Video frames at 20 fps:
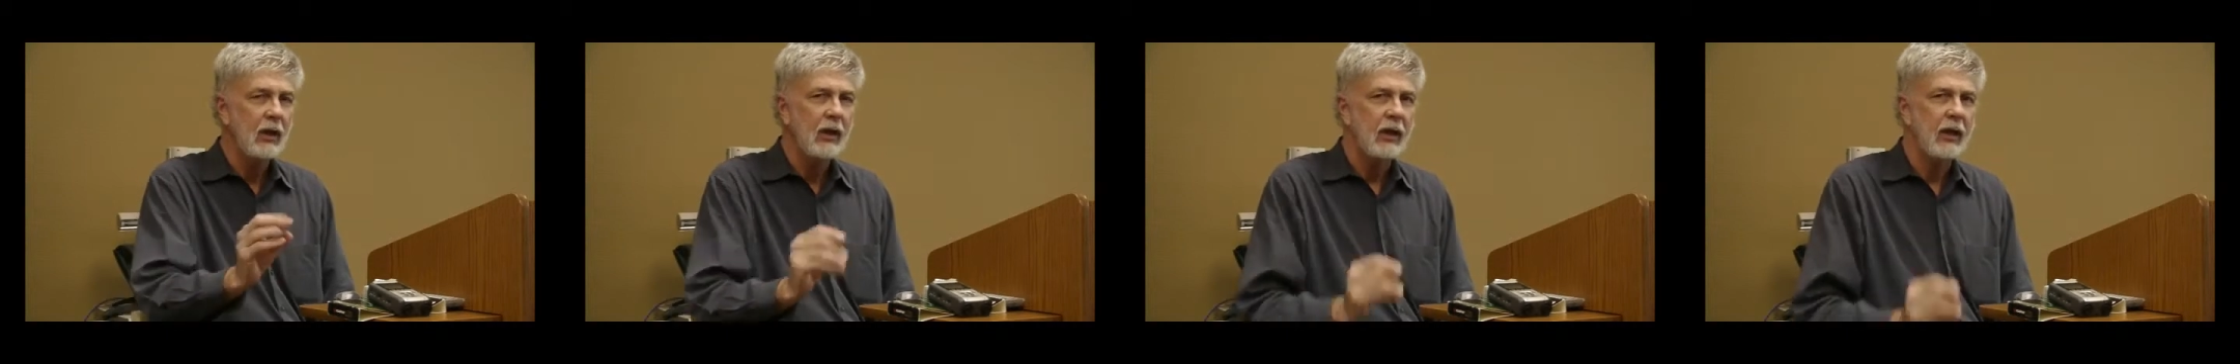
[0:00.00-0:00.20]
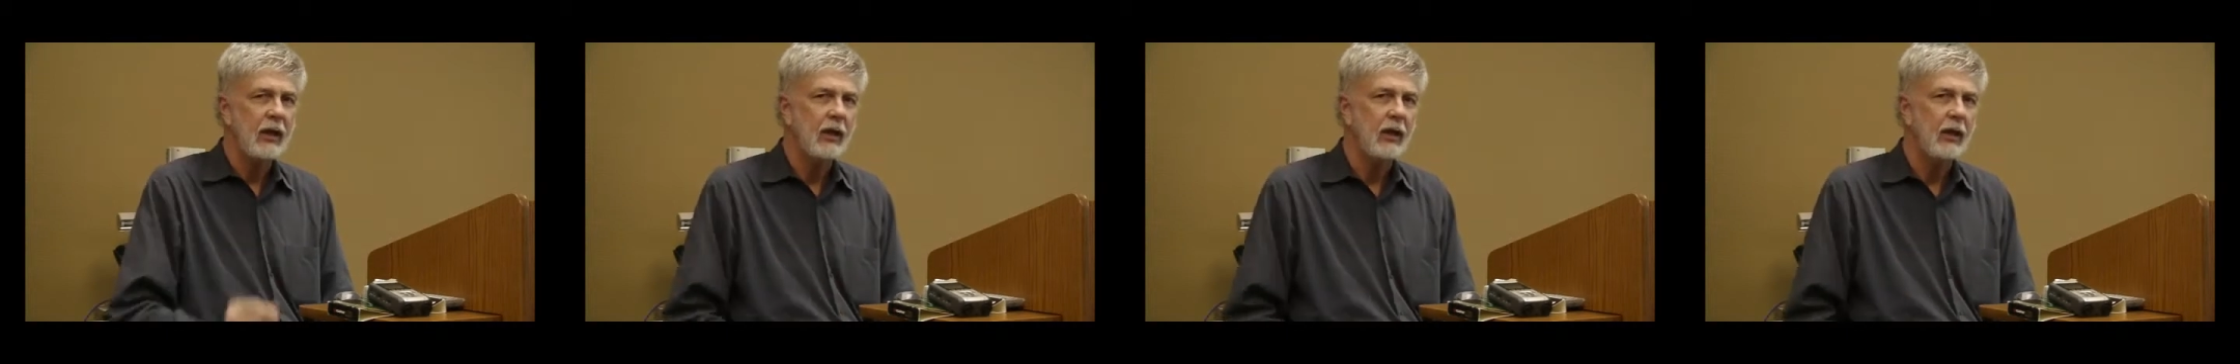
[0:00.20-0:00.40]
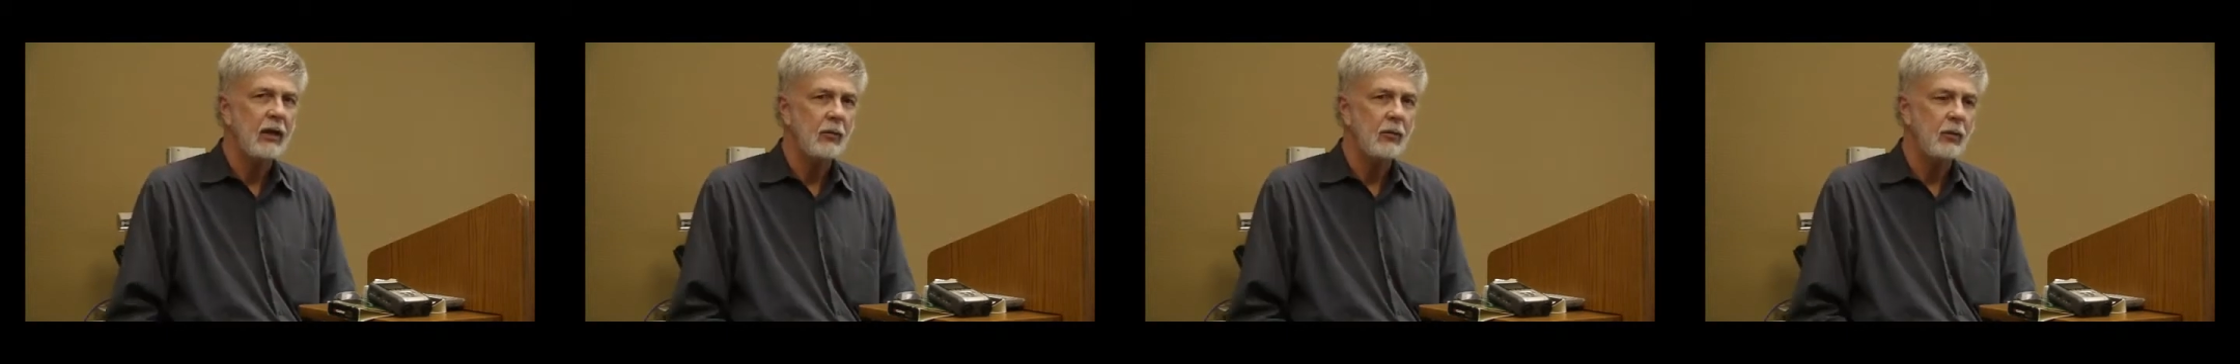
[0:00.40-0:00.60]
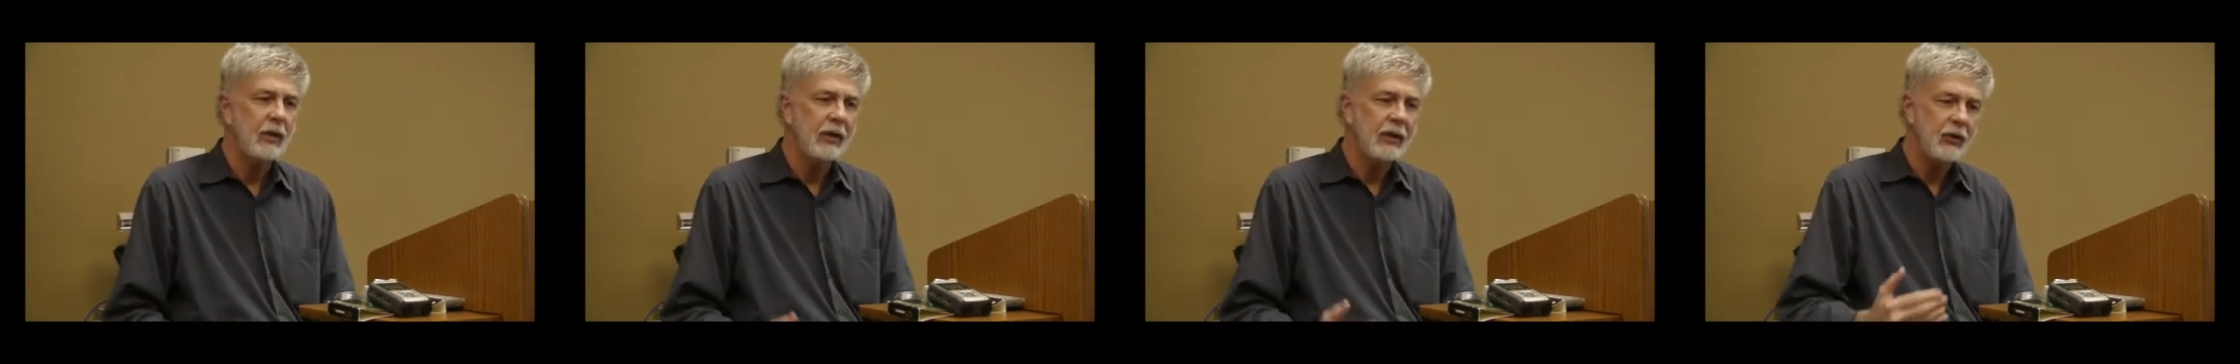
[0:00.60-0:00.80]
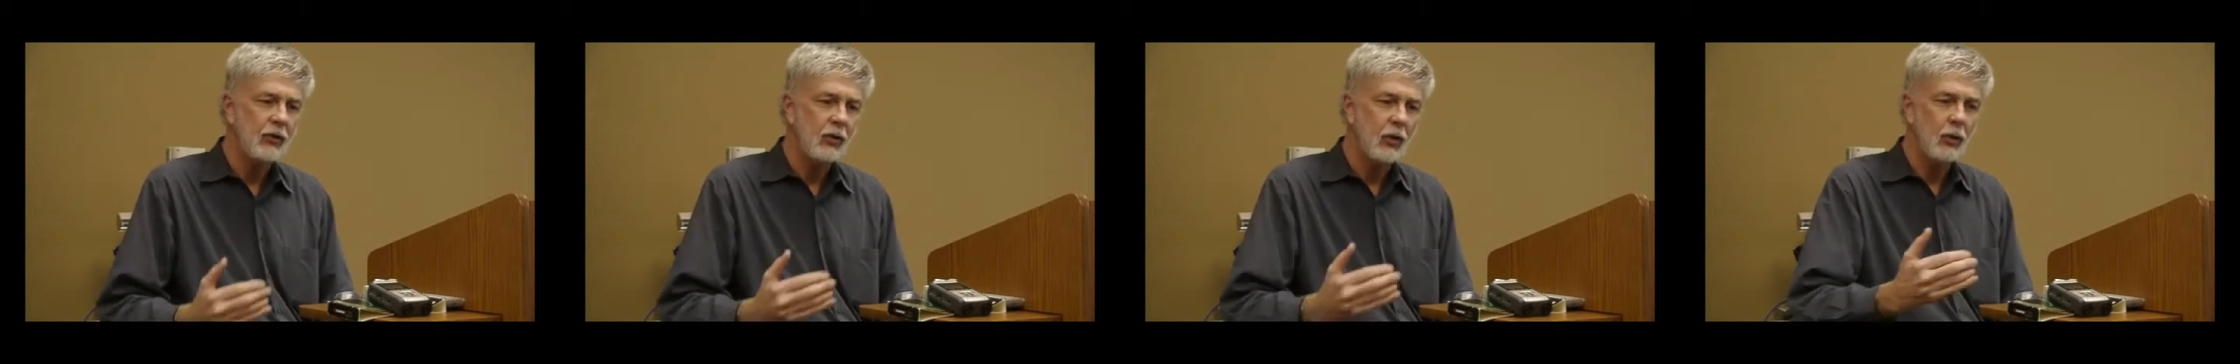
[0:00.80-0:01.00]
and when
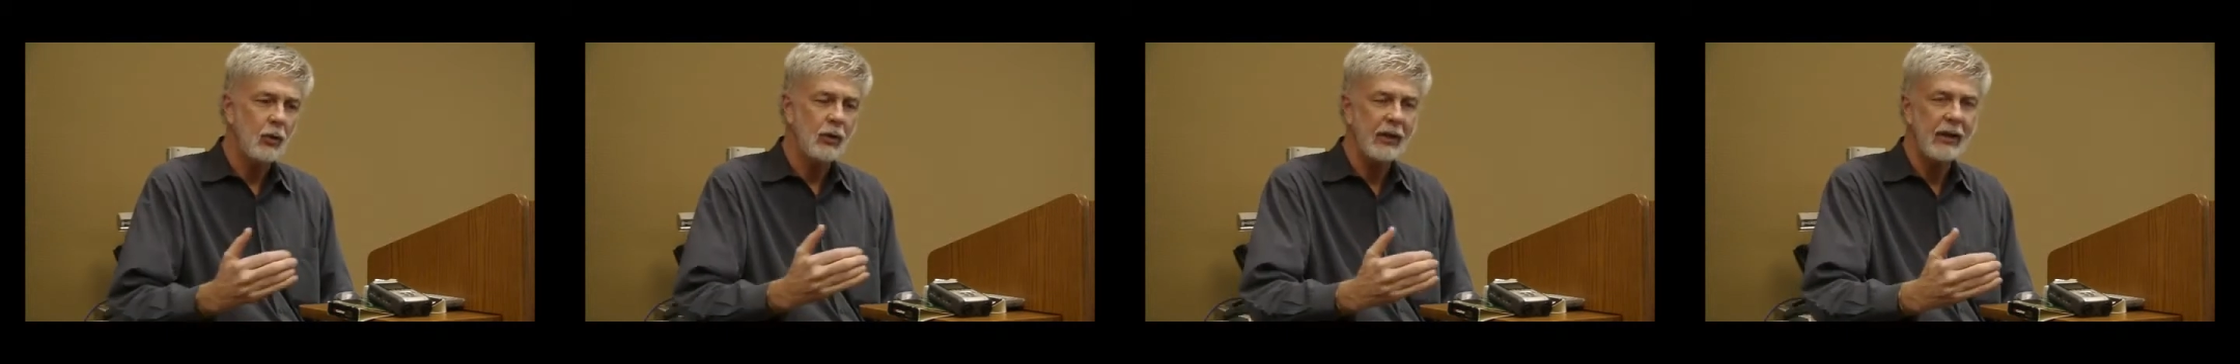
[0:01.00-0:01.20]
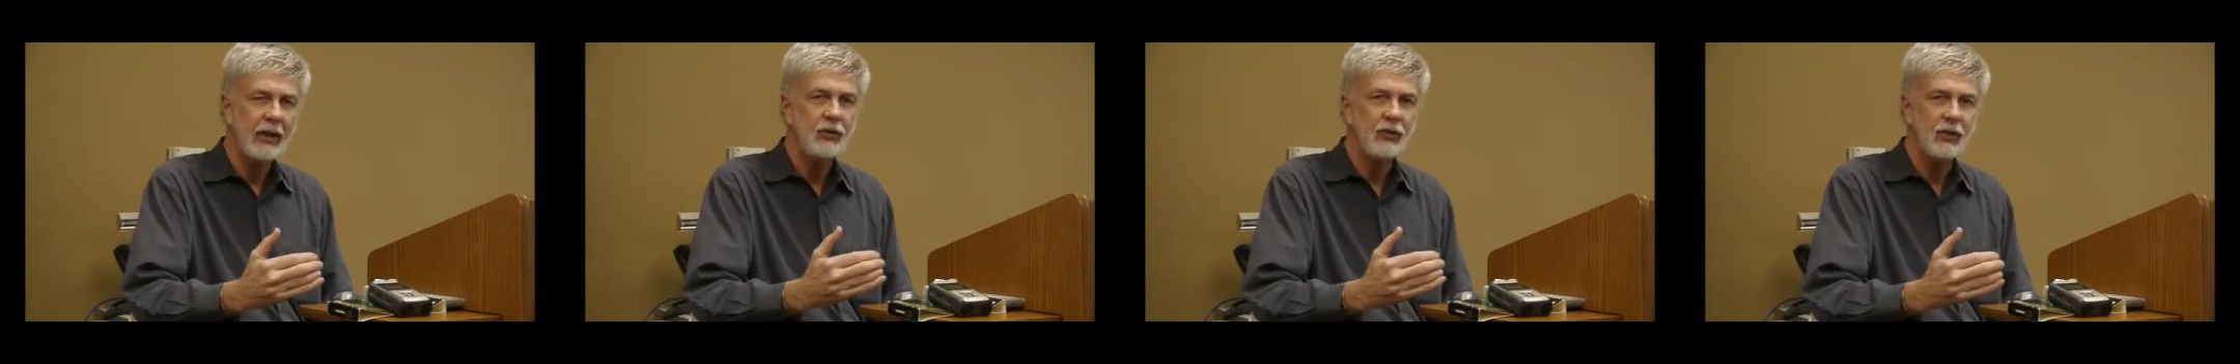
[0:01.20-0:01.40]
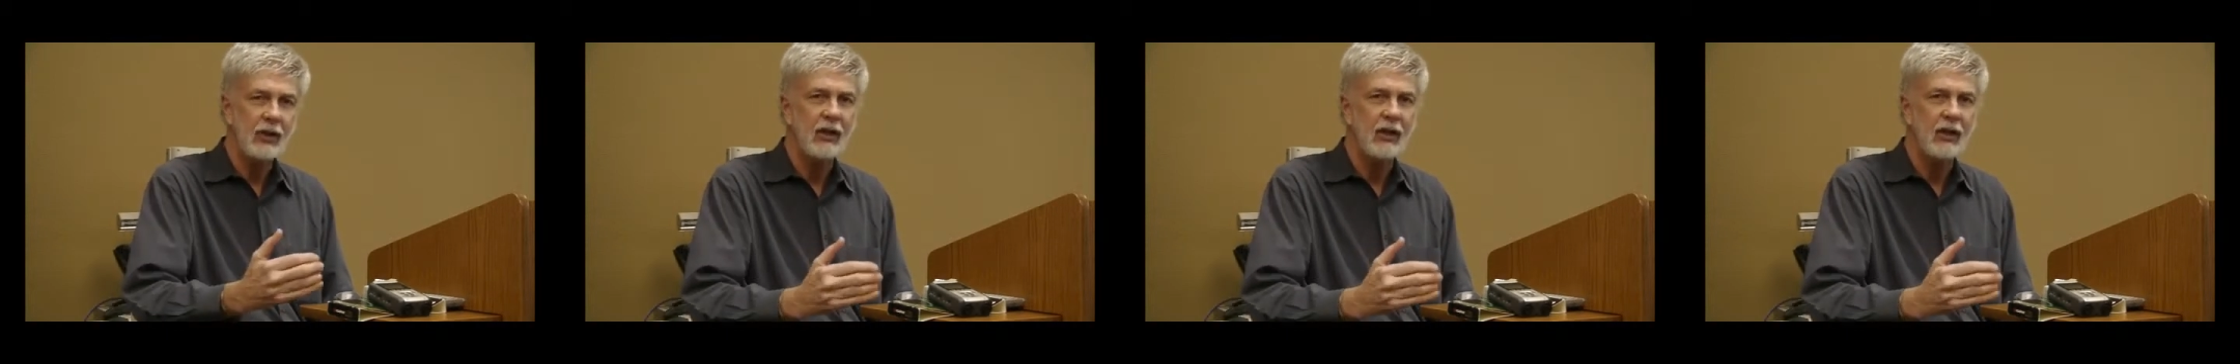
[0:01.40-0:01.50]
they get to old age,